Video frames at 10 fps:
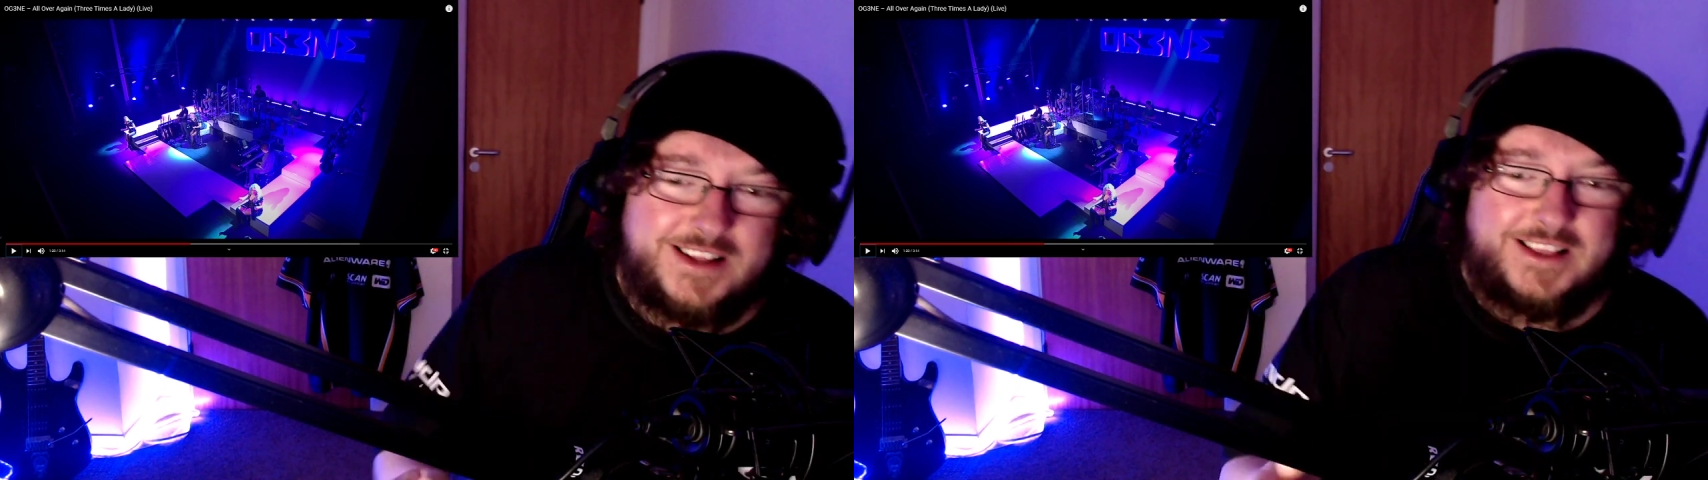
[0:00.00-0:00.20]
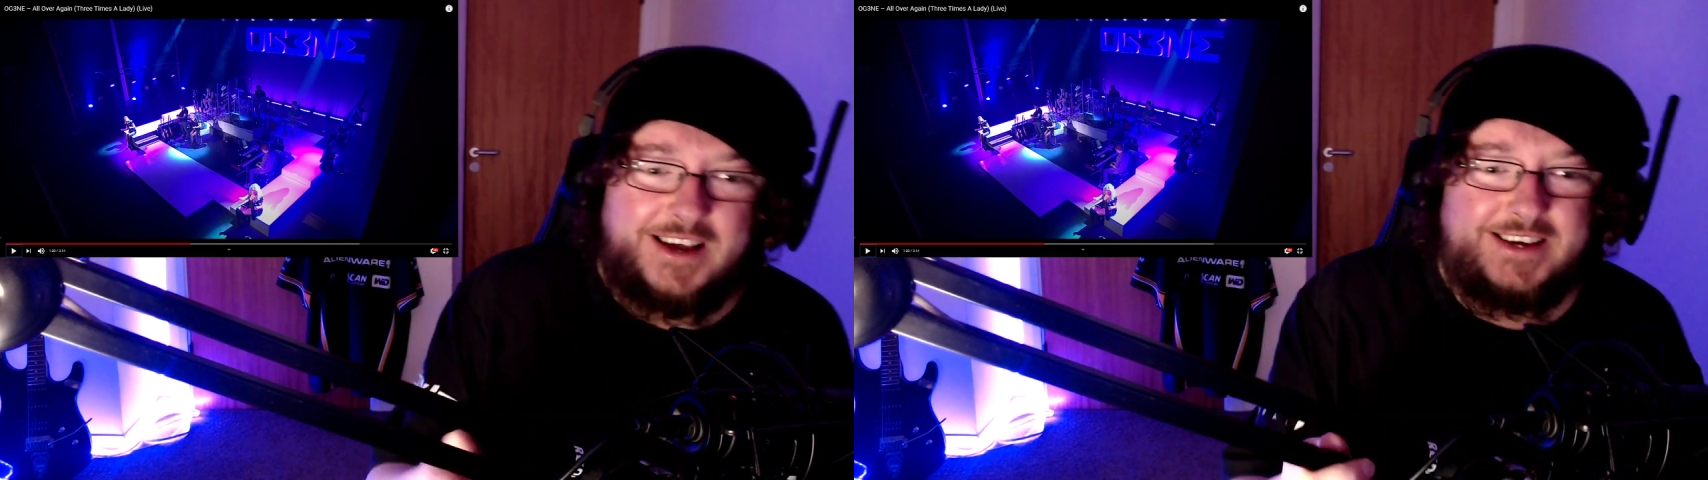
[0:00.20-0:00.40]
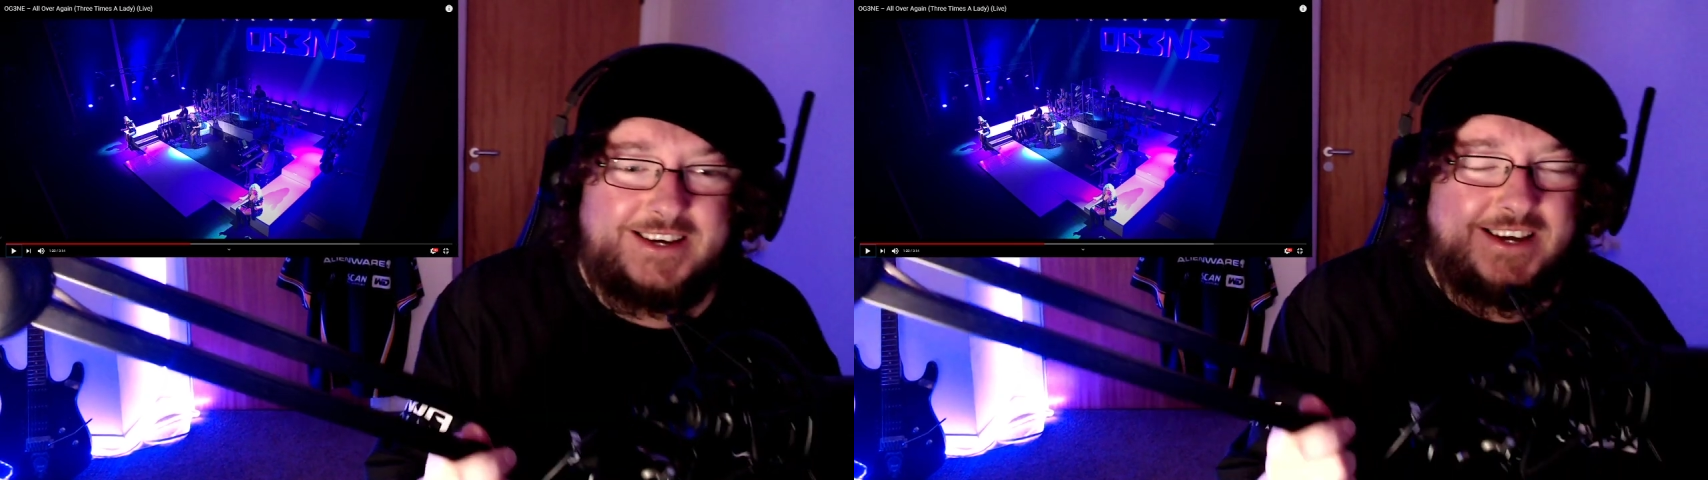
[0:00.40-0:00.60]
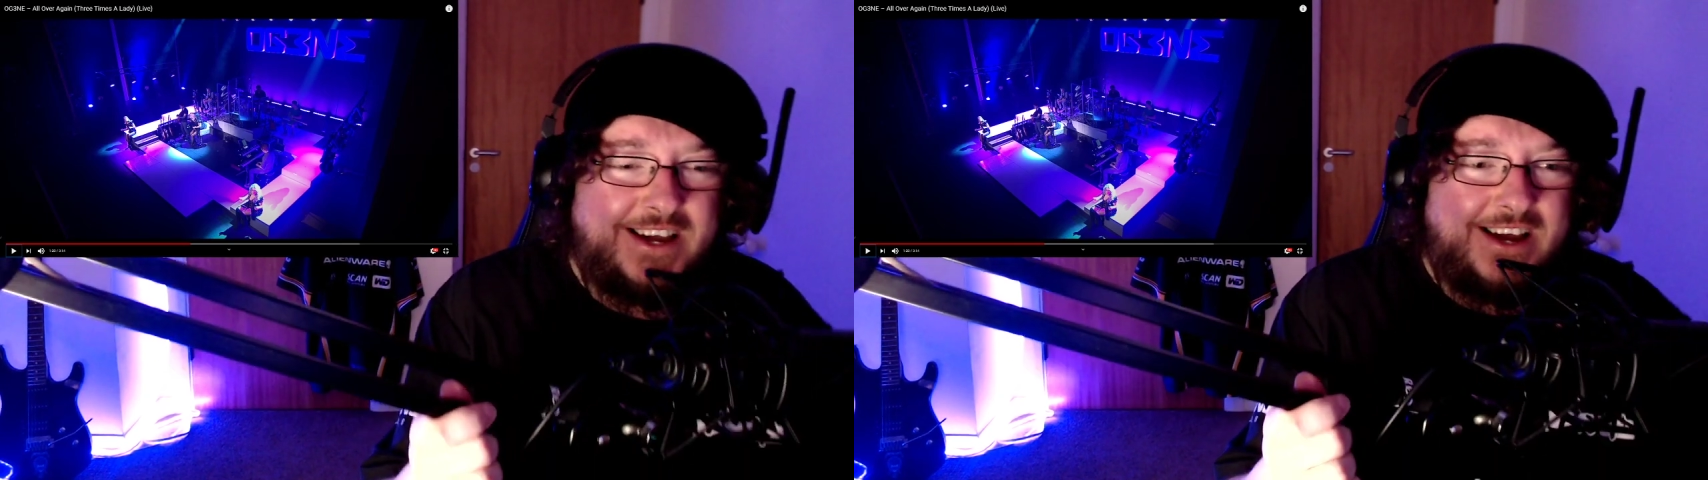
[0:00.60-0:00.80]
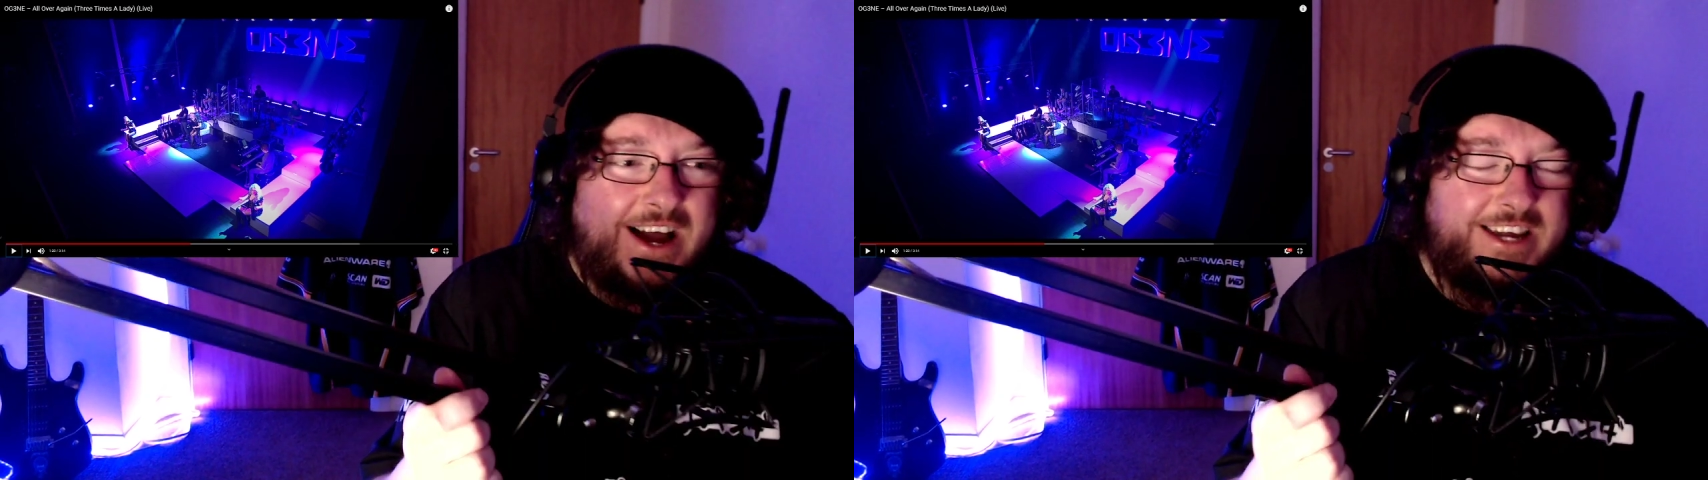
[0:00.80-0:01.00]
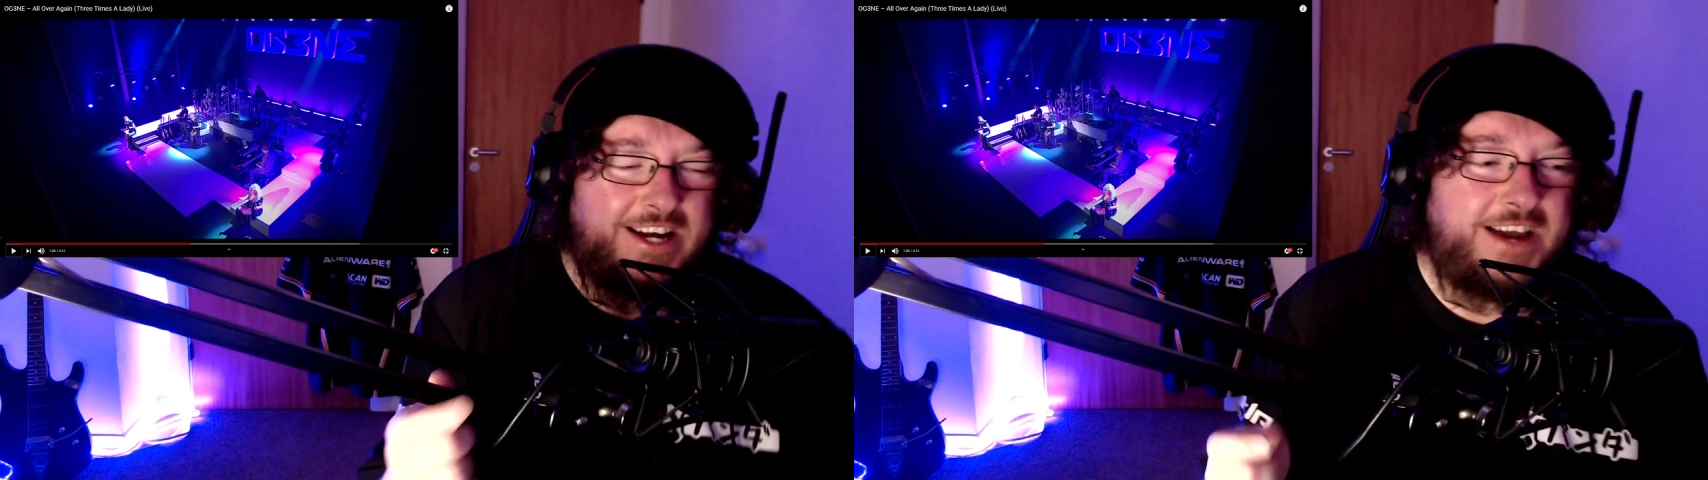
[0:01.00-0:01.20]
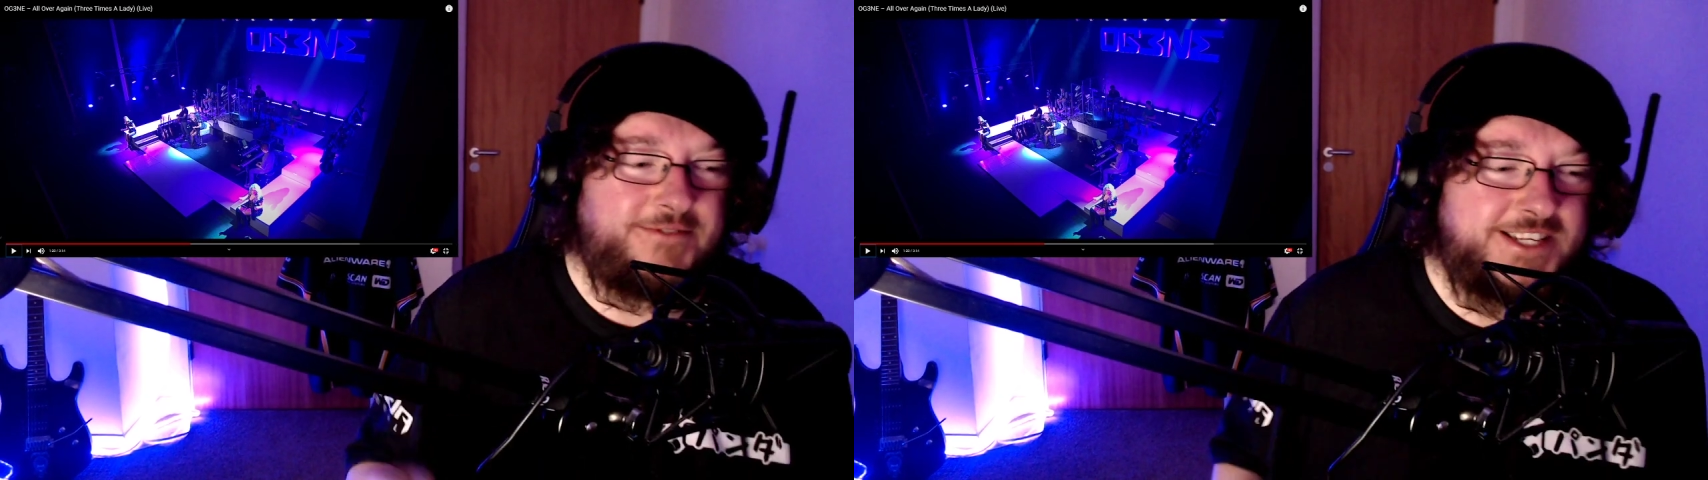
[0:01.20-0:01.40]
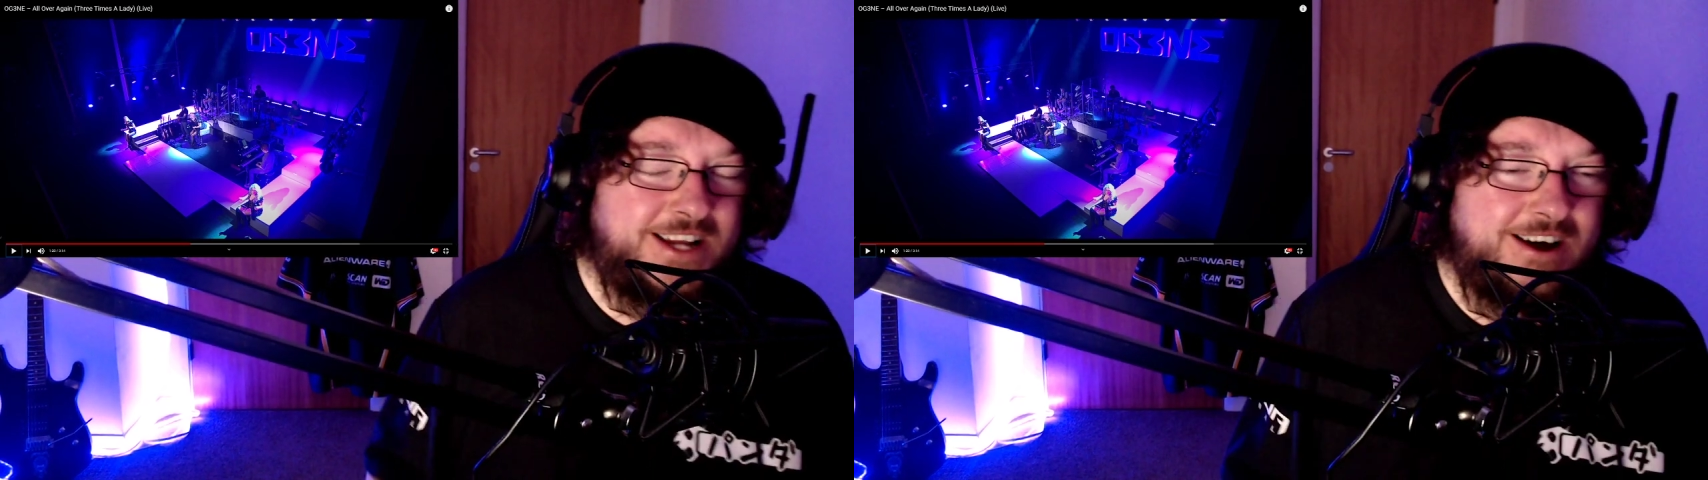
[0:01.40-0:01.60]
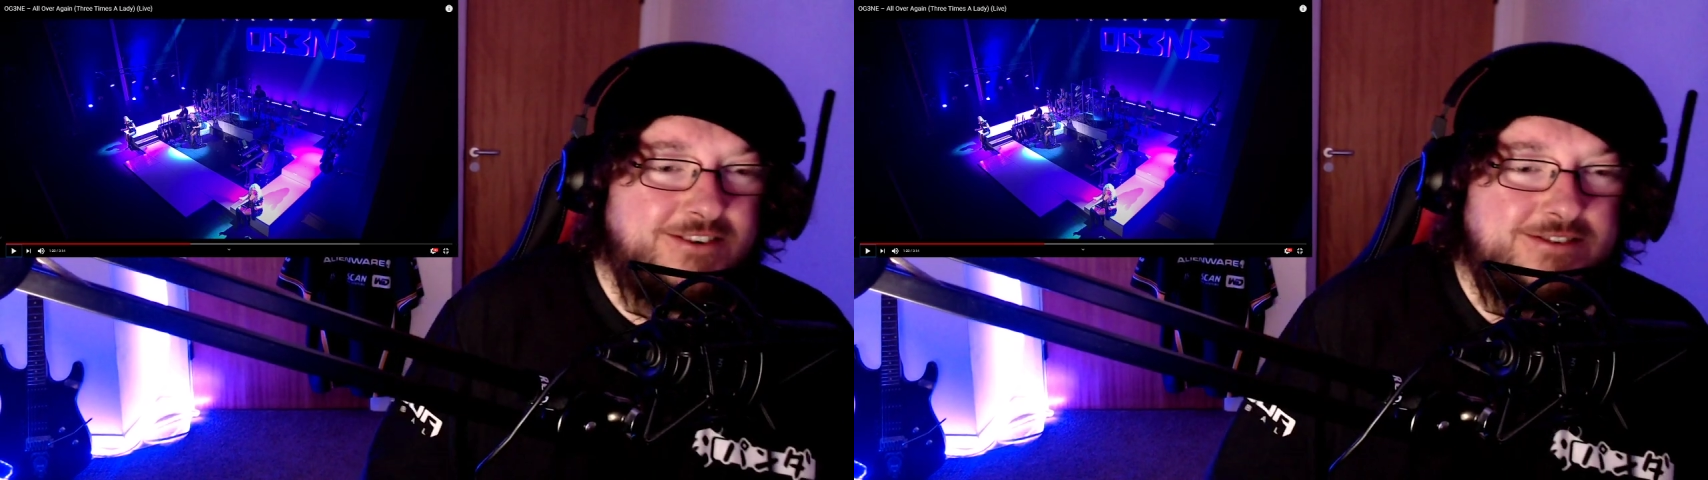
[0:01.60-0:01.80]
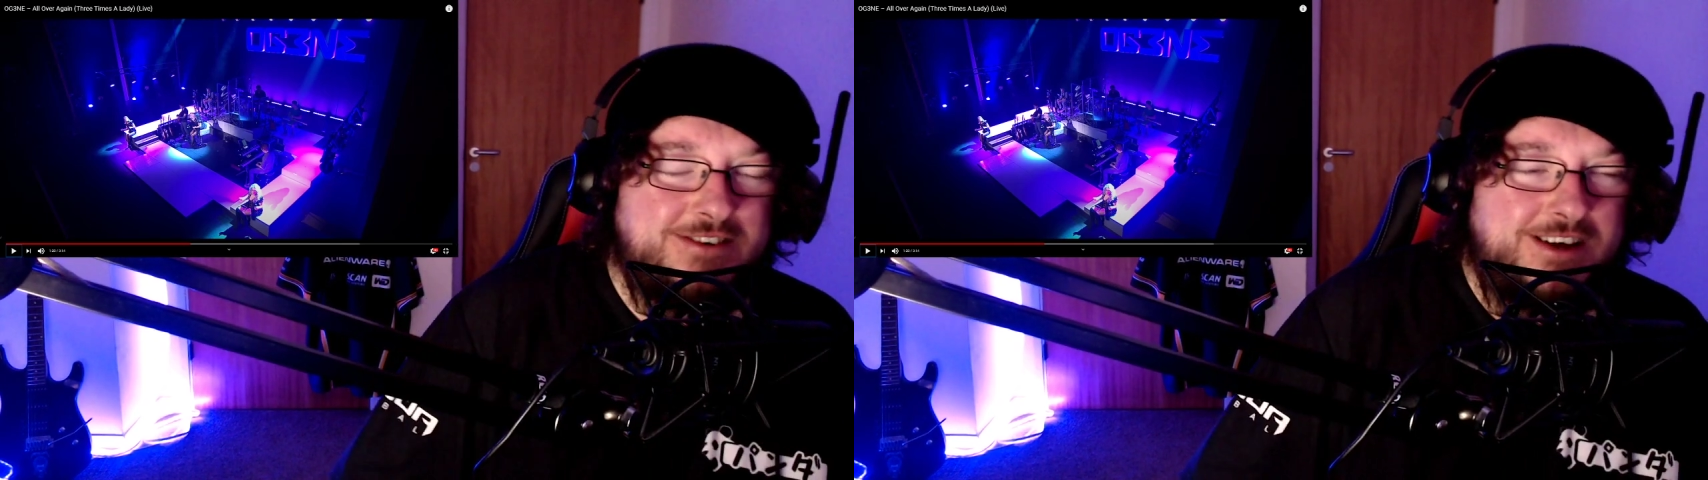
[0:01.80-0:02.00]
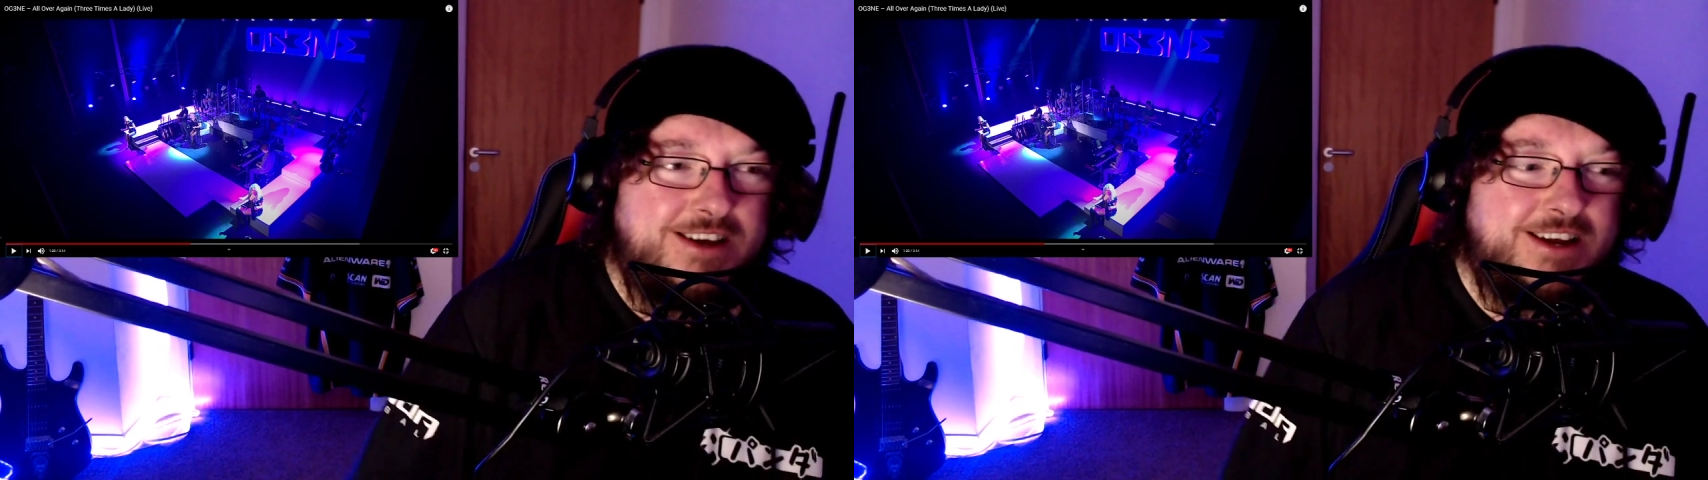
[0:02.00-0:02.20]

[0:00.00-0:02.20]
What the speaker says: Like I can't even tell